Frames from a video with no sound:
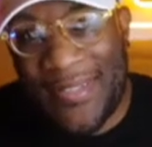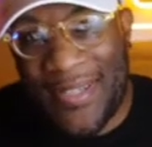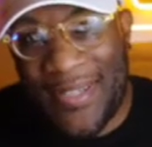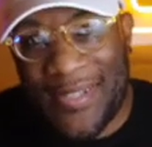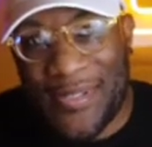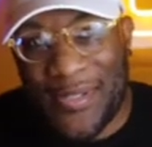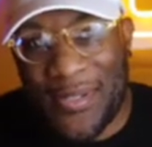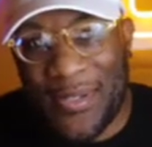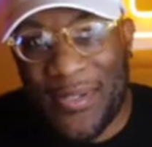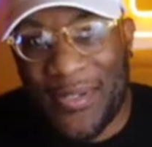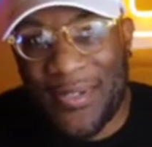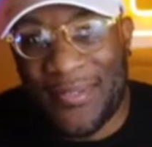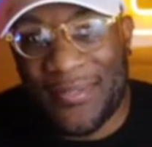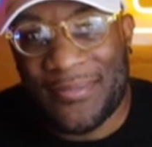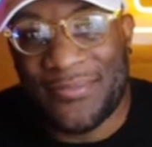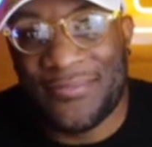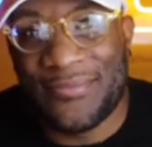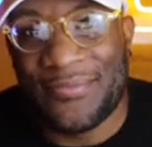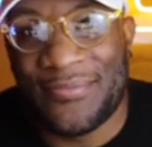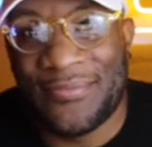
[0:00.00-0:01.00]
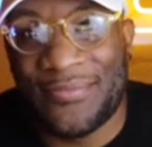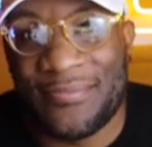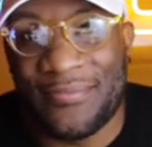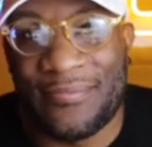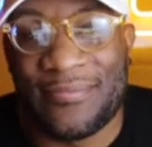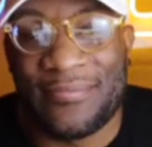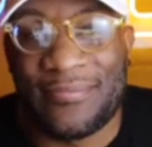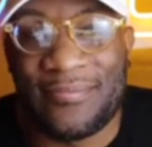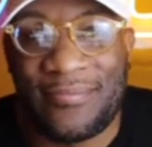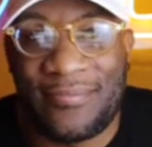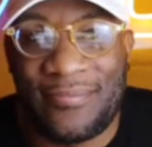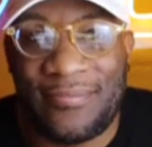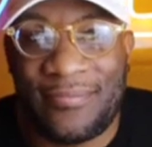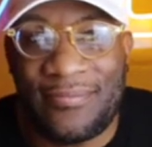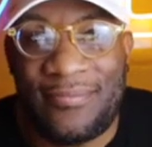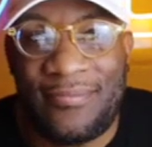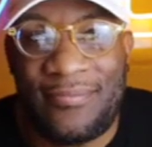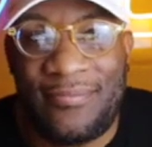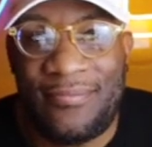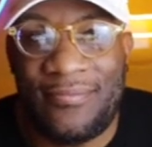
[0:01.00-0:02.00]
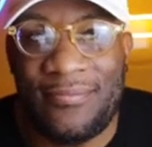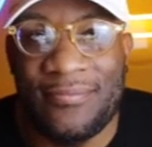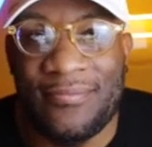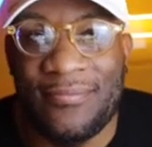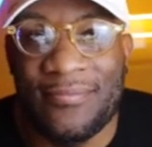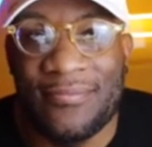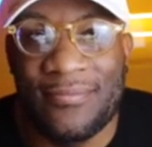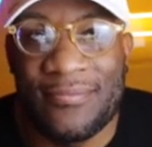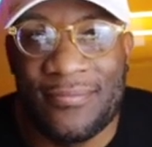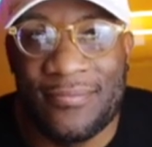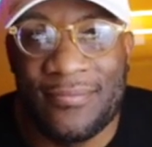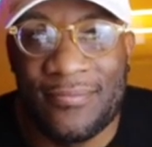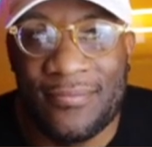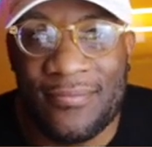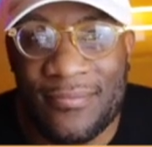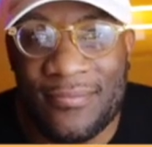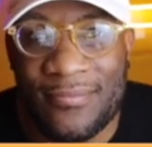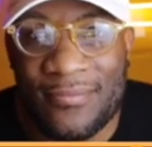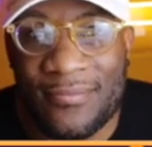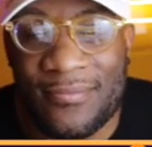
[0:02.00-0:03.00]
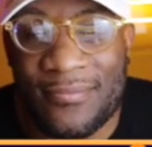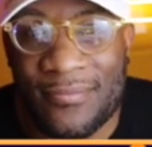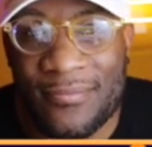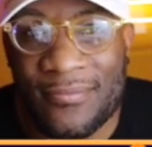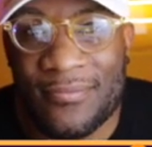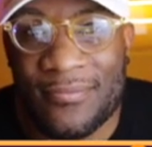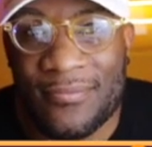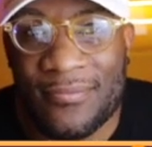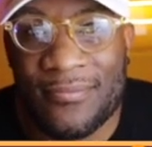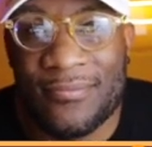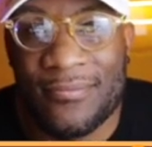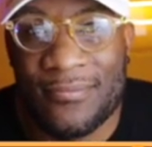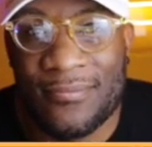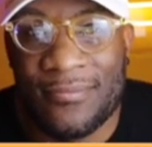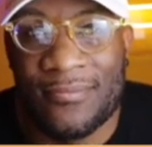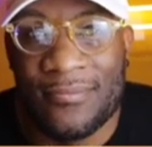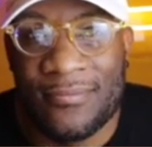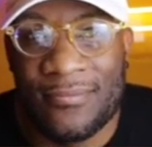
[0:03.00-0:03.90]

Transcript: This person isn't speaking.